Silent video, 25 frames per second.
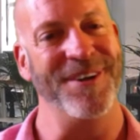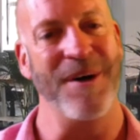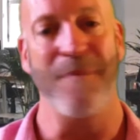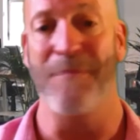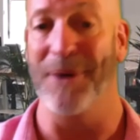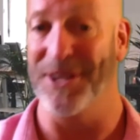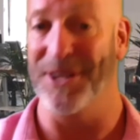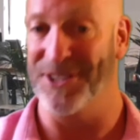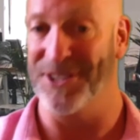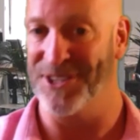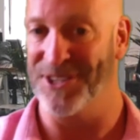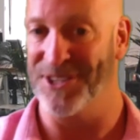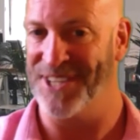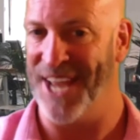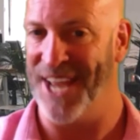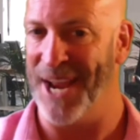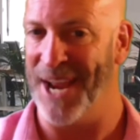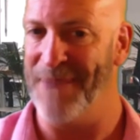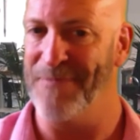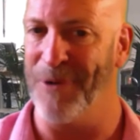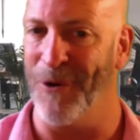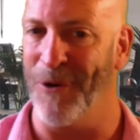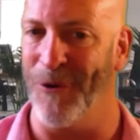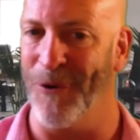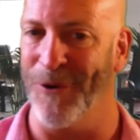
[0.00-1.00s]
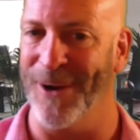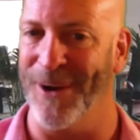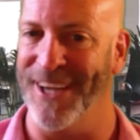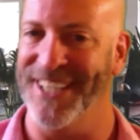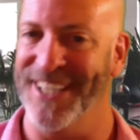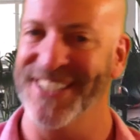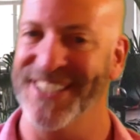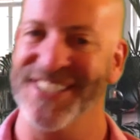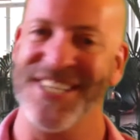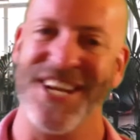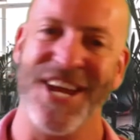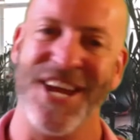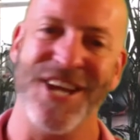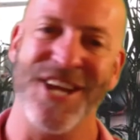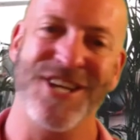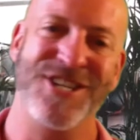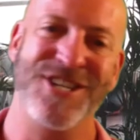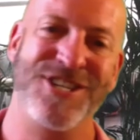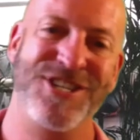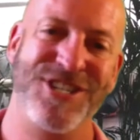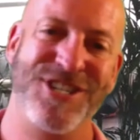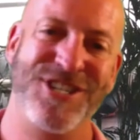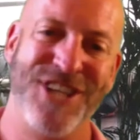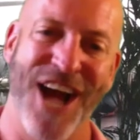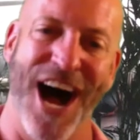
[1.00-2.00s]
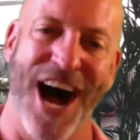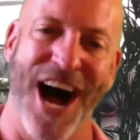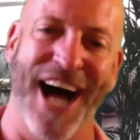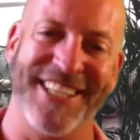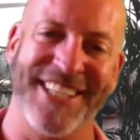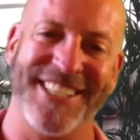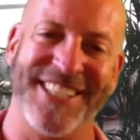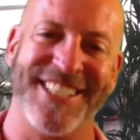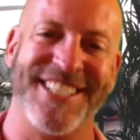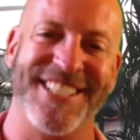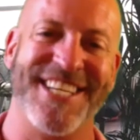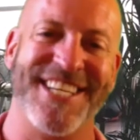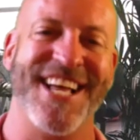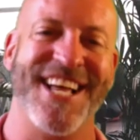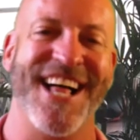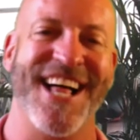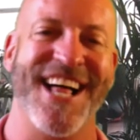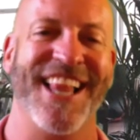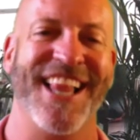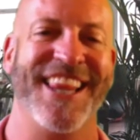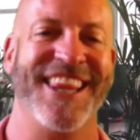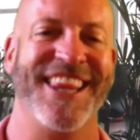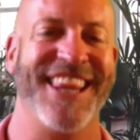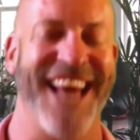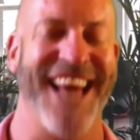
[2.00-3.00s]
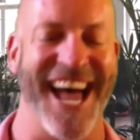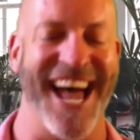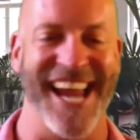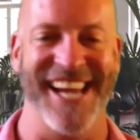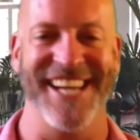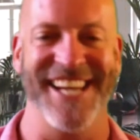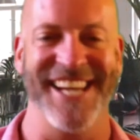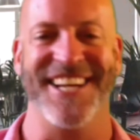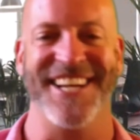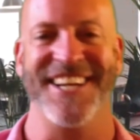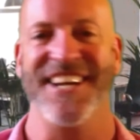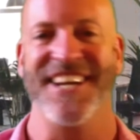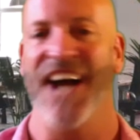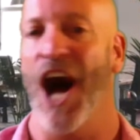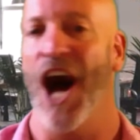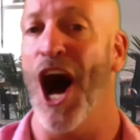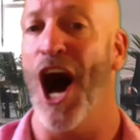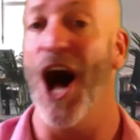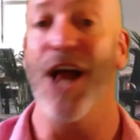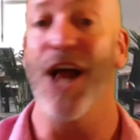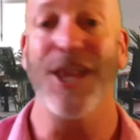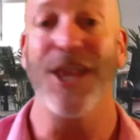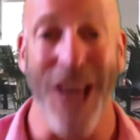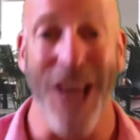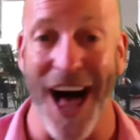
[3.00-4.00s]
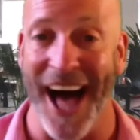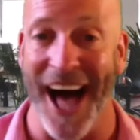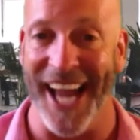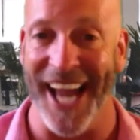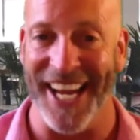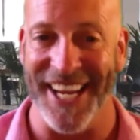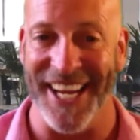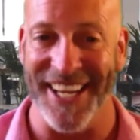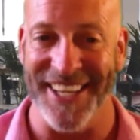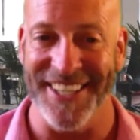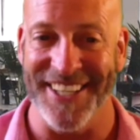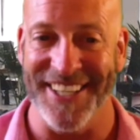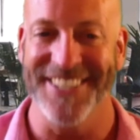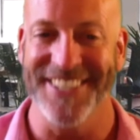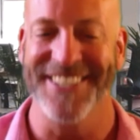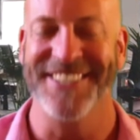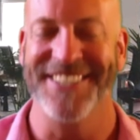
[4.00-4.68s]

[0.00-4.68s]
but stay poised just like a lion.